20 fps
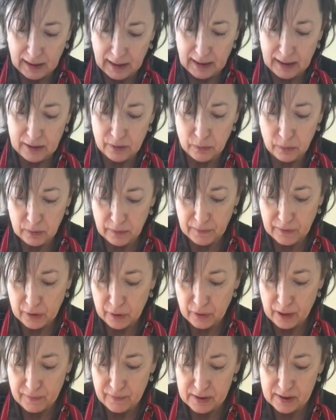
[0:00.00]
in all of the
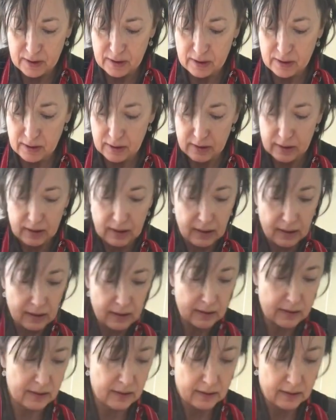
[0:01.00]
crevices and